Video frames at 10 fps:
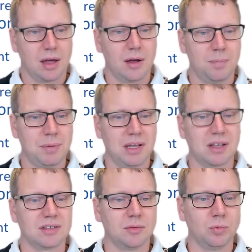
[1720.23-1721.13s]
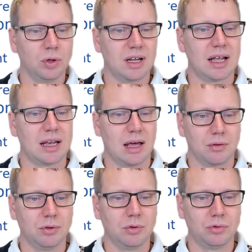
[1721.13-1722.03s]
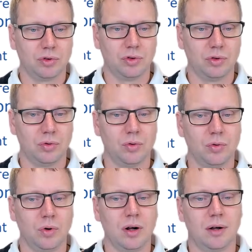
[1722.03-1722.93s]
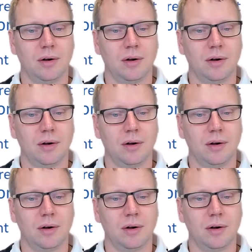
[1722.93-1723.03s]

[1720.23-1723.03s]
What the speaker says: because it would allow you to